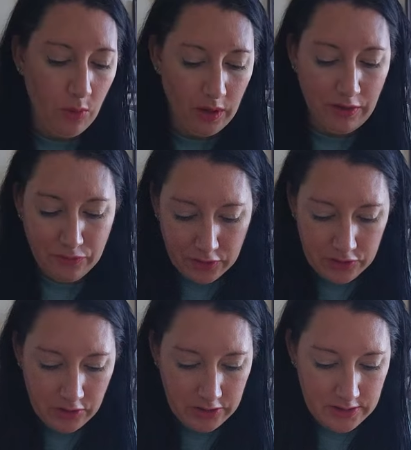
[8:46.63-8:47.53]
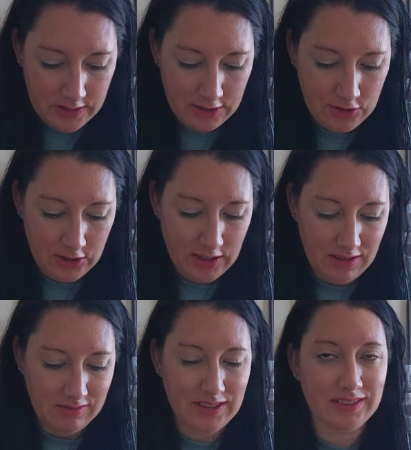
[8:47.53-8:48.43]
when I first started stitching it,
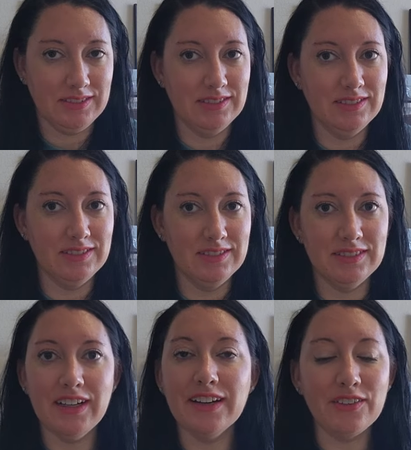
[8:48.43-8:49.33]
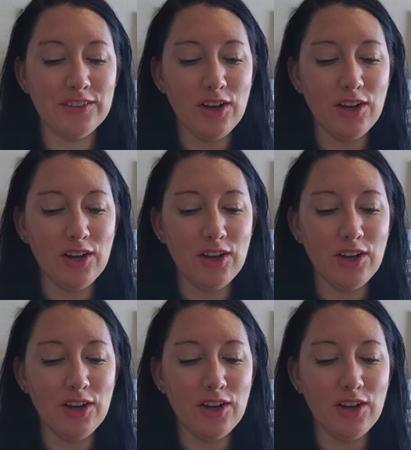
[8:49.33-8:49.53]
I was like, oh, I don't